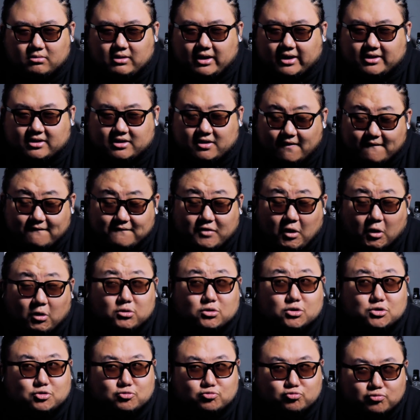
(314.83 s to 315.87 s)
like their
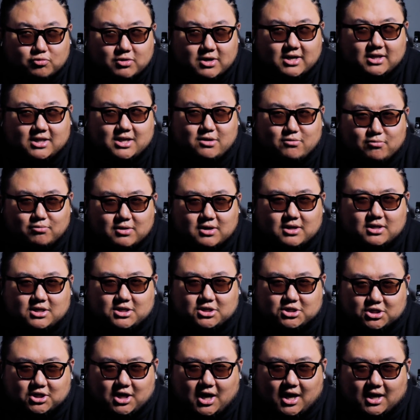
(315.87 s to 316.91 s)
vocals really, really
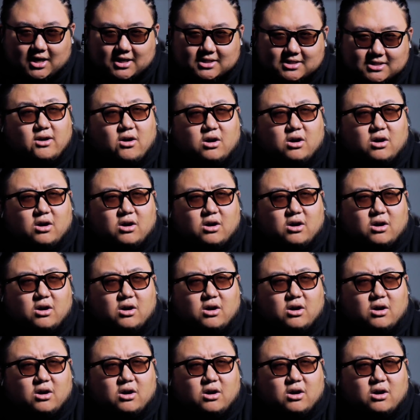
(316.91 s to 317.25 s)
shined.